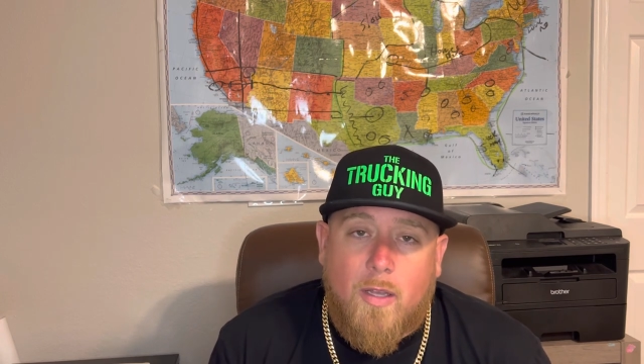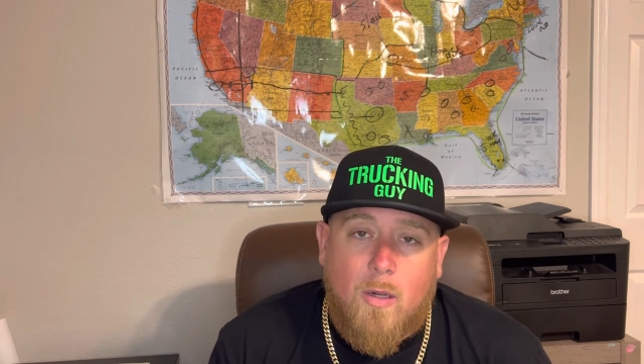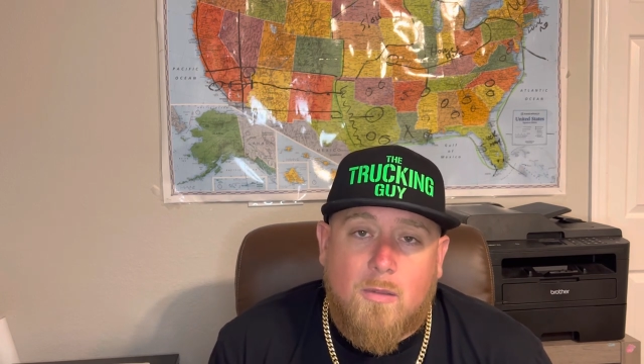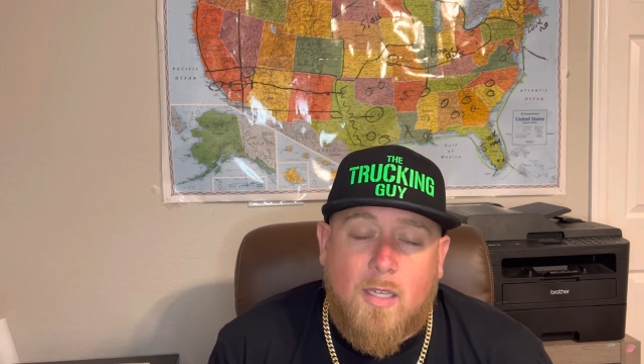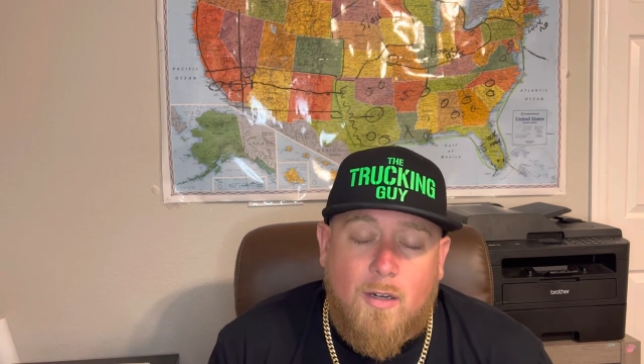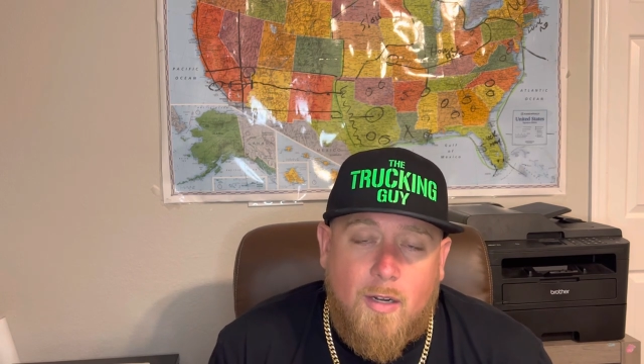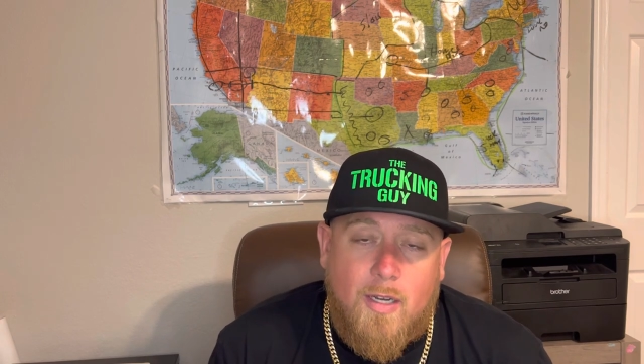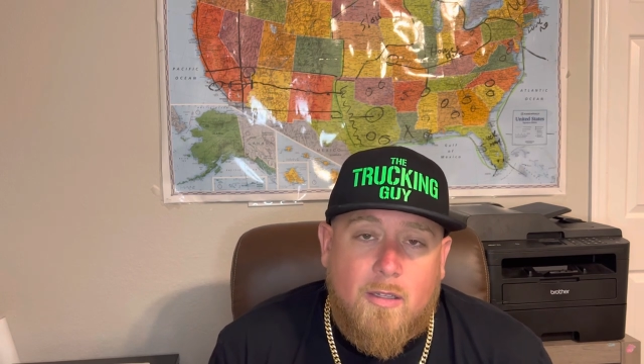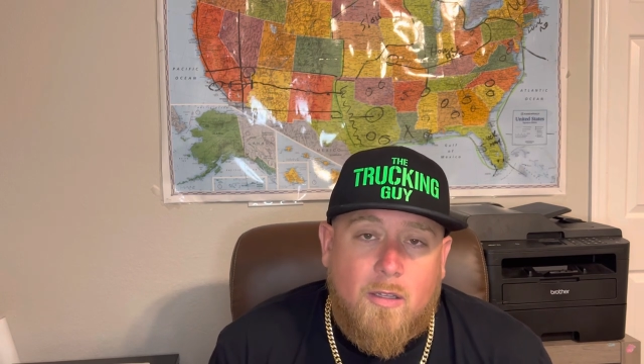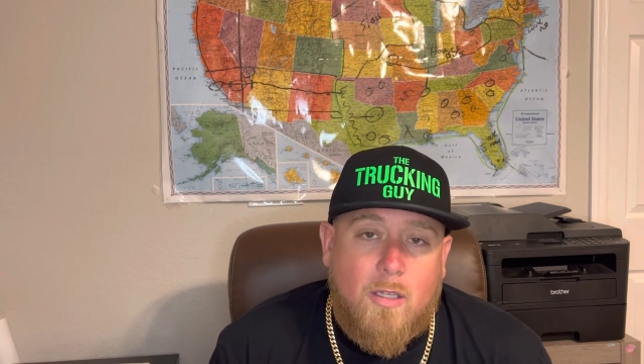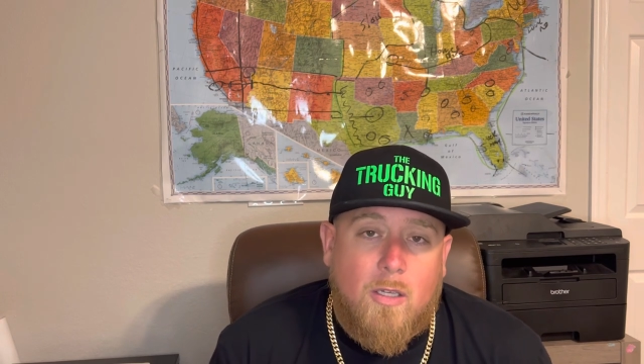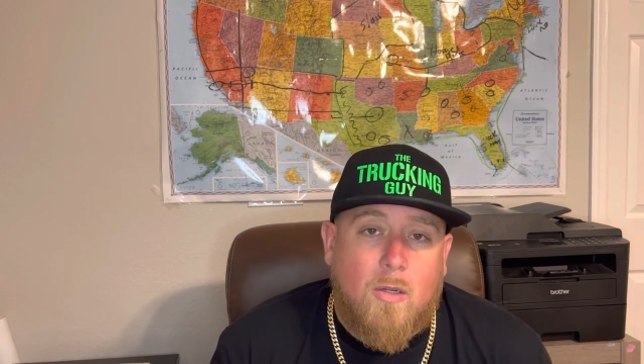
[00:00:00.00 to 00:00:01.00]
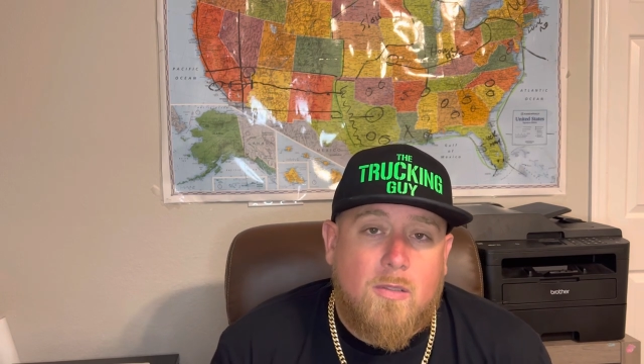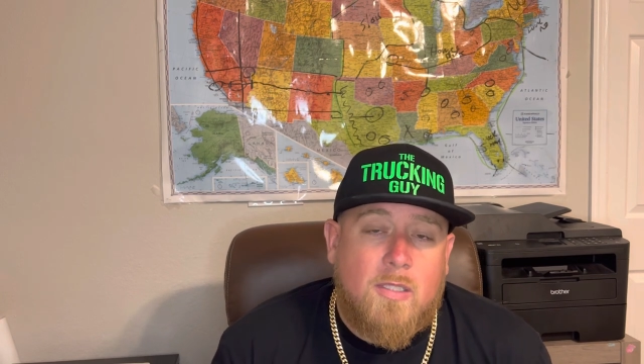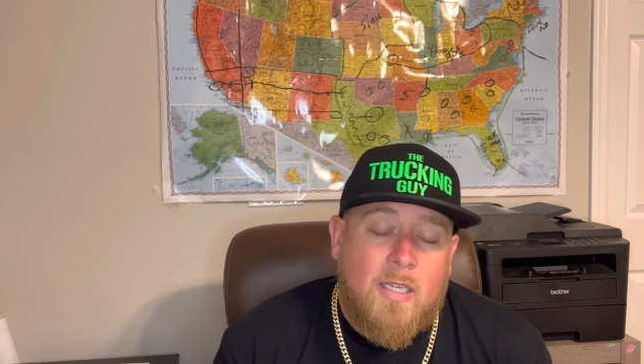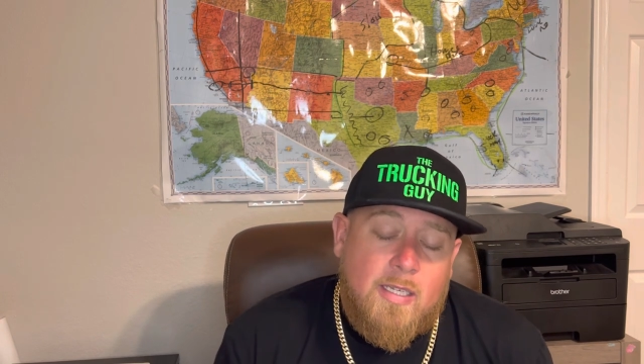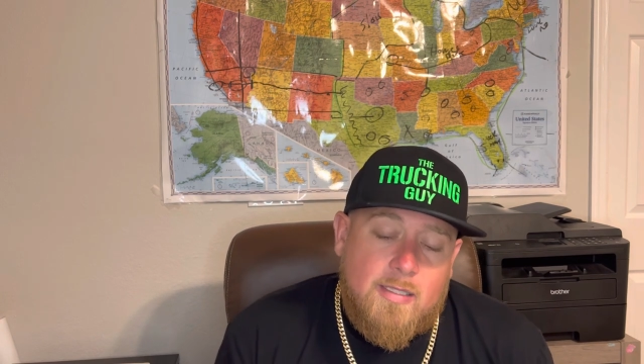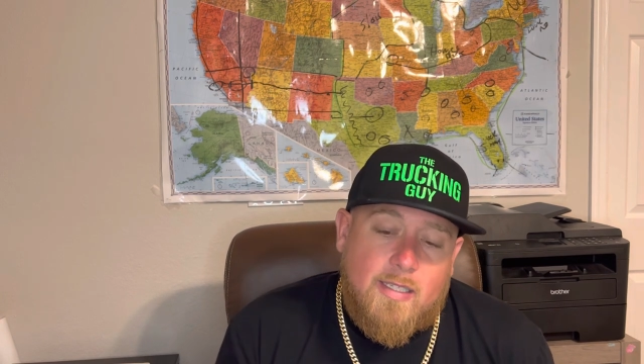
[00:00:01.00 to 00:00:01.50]
that goes underneath the loads
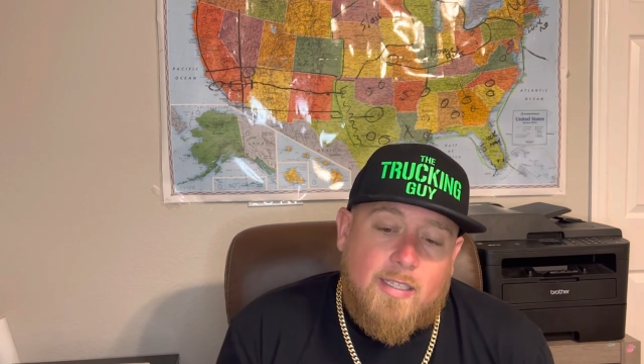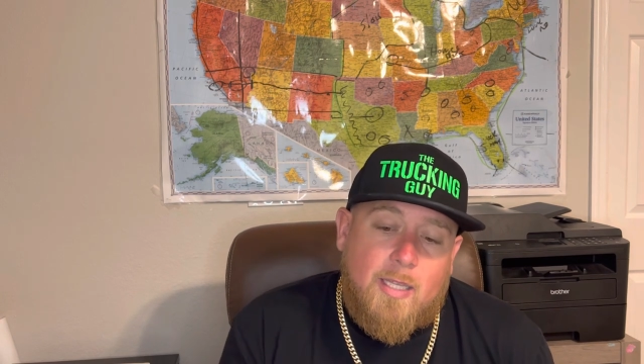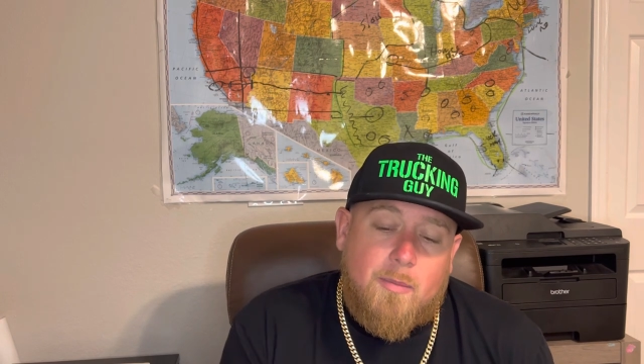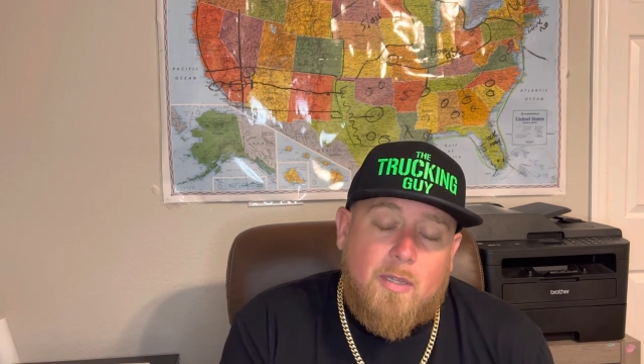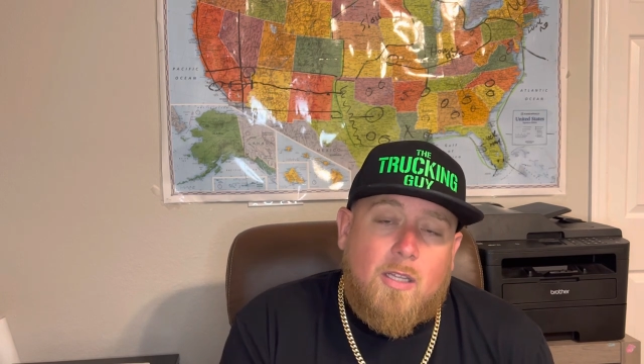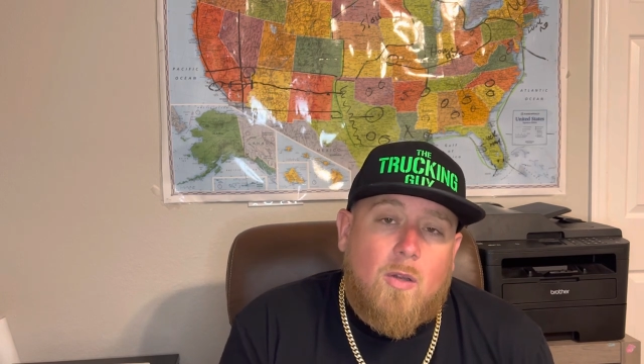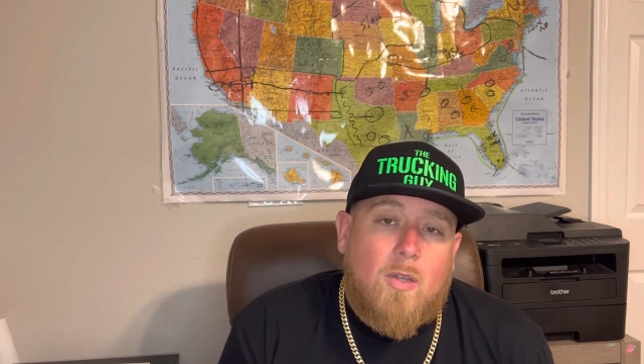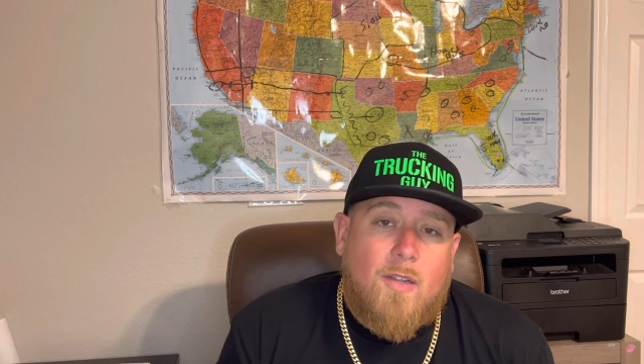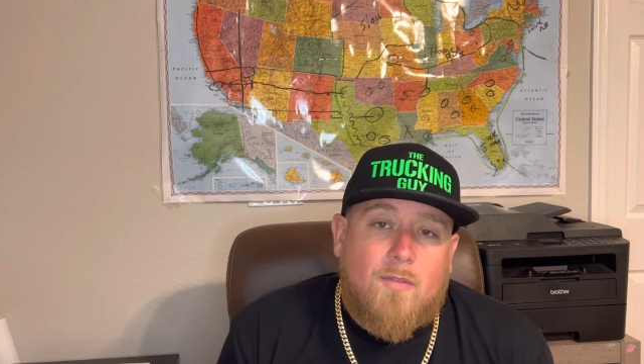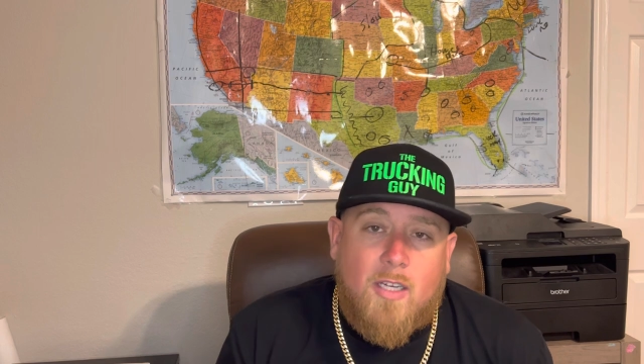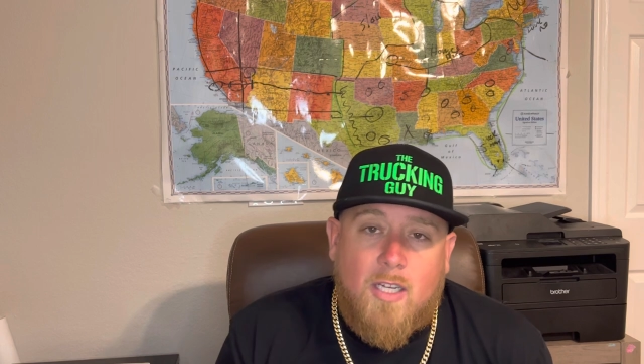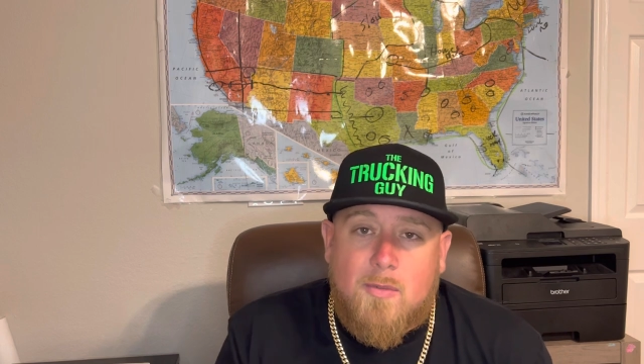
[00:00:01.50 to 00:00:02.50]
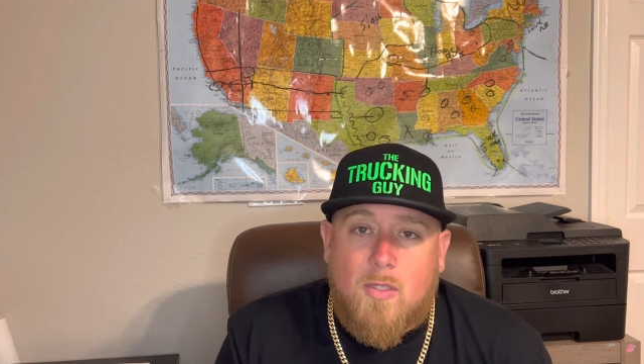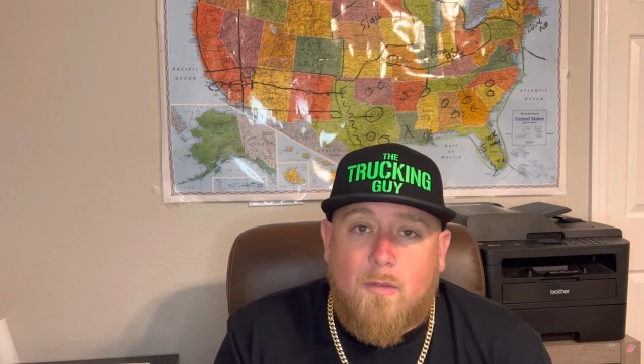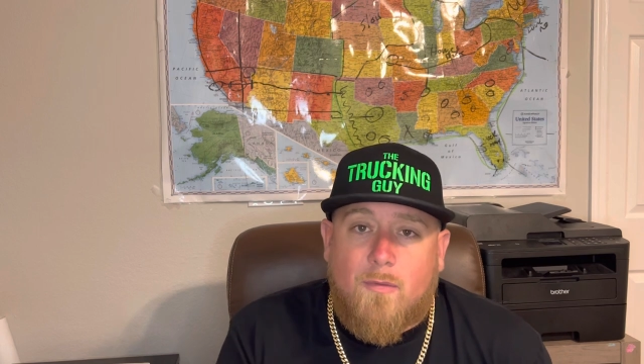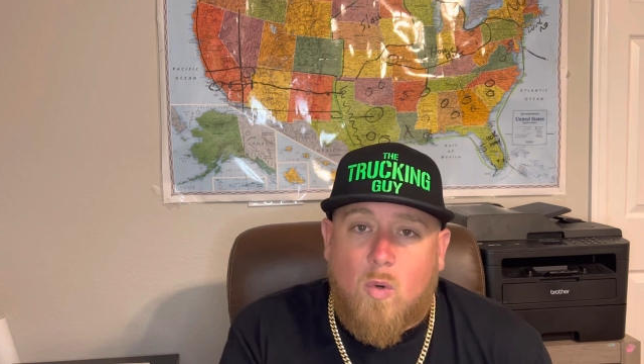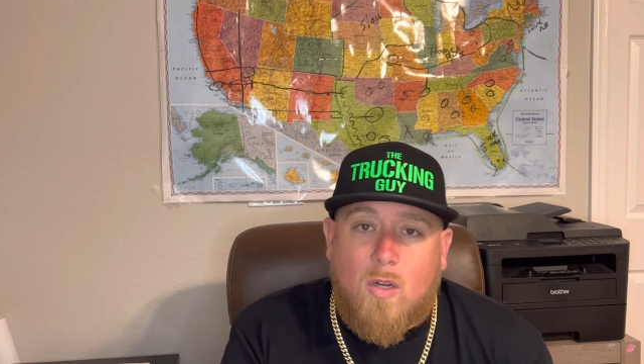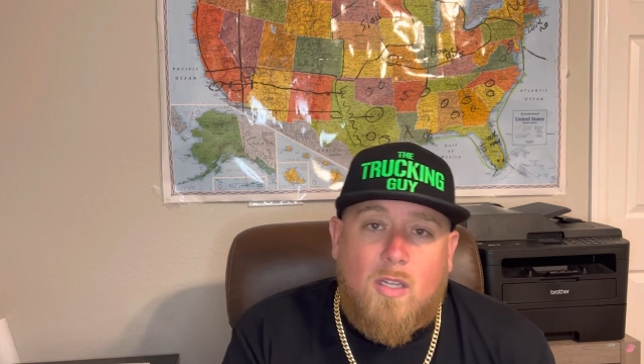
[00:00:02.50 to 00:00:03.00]
to keep the load lifted up so the
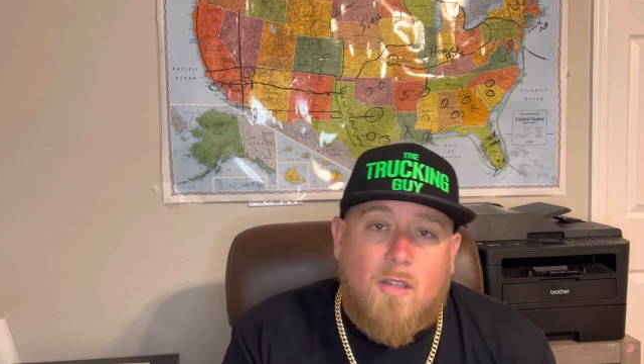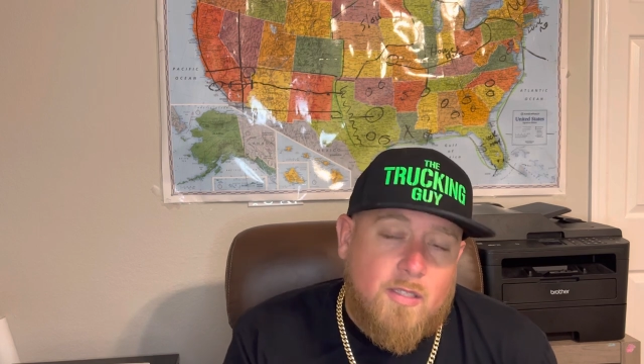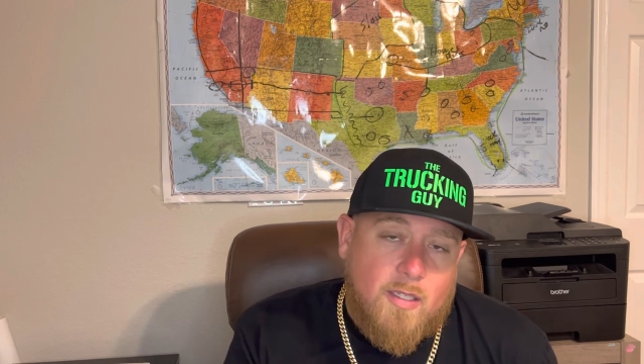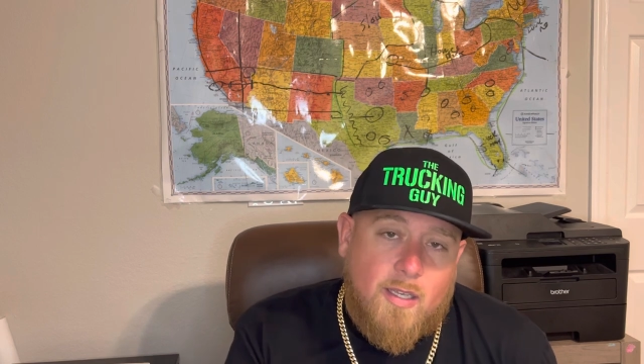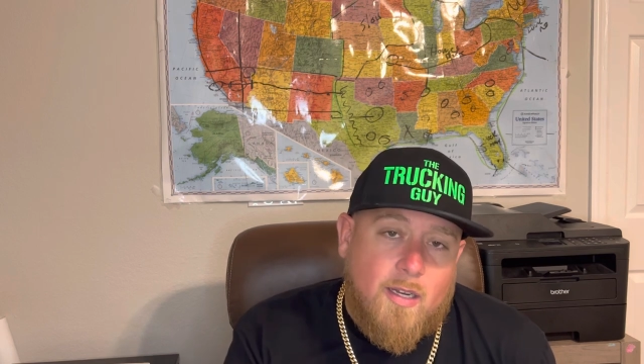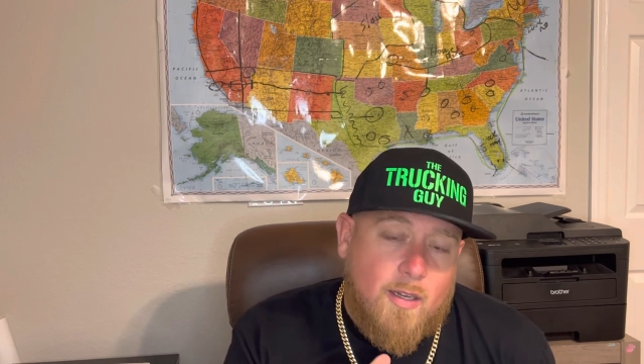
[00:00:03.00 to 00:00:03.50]
forklifts can get